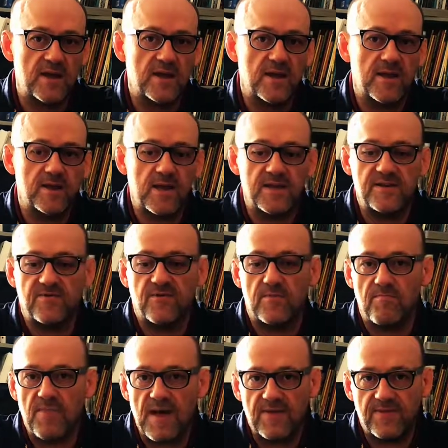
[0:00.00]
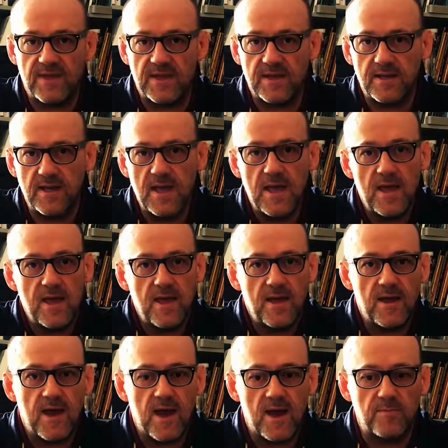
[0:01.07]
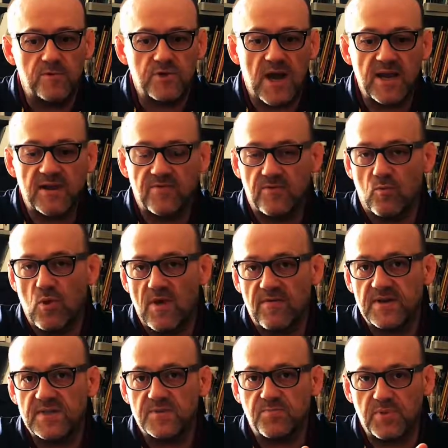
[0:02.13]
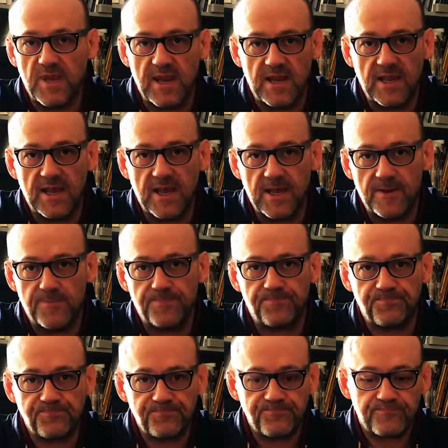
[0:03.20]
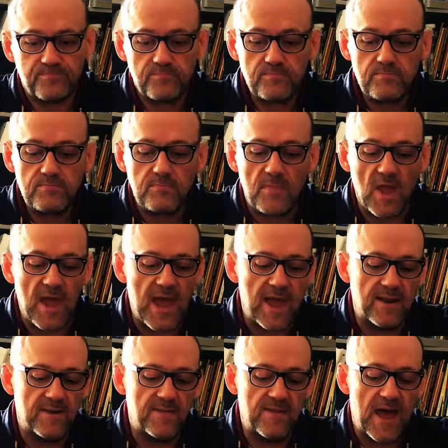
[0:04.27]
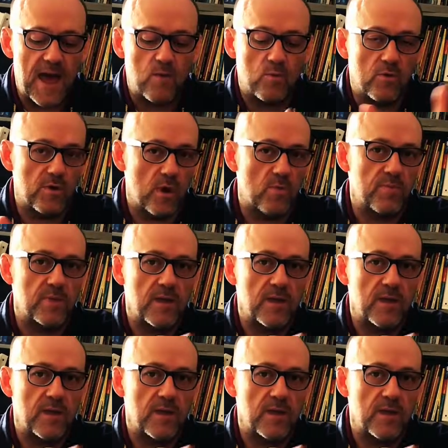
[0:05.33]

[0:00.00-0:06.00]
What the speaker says: a different method, try a different way of explaining it, and that will help a